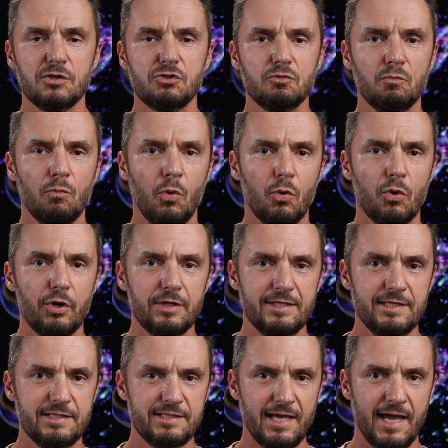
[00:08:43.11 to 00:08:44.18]
the more
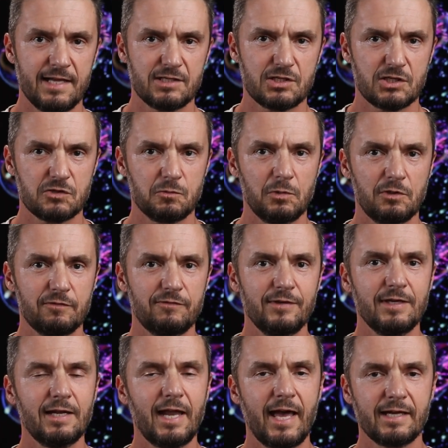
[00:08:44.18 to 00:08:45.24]
these answers will
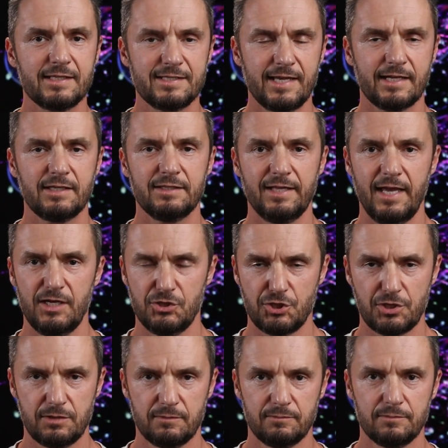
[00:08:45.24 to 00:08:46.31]
feel like second
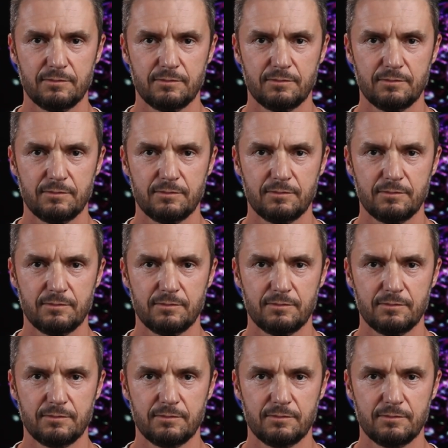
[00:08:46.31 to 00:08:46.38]
nature.